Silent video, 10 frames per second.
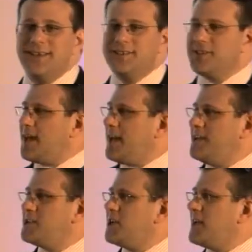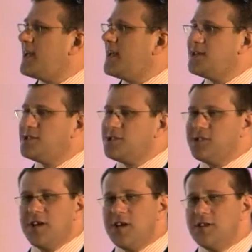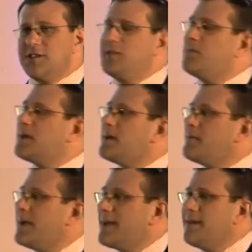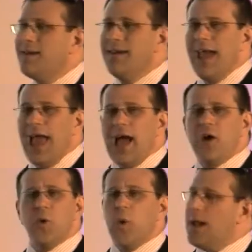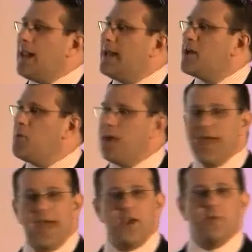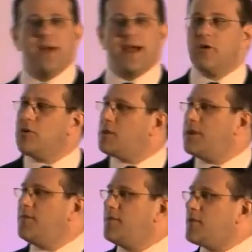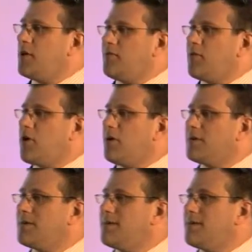So the HA has started becoming, how quickly can we get you back on if you've gone wrong?